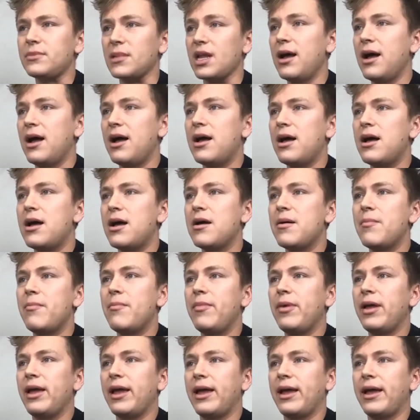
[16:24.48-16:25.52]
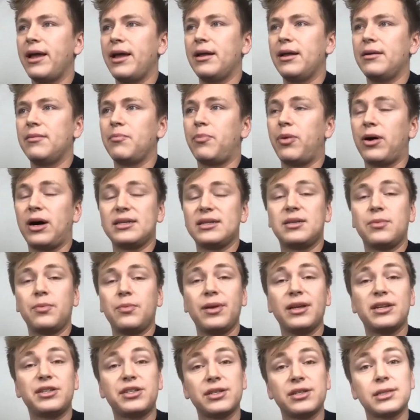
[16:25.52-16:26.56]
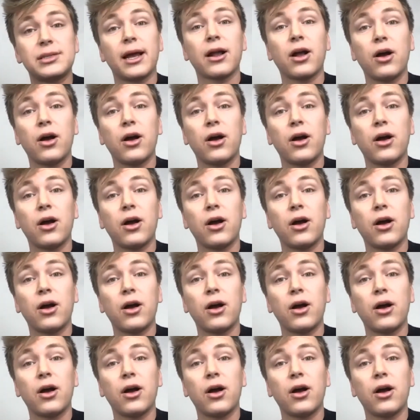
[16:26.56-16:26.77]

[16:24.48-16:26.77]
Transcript: And possibly it's just that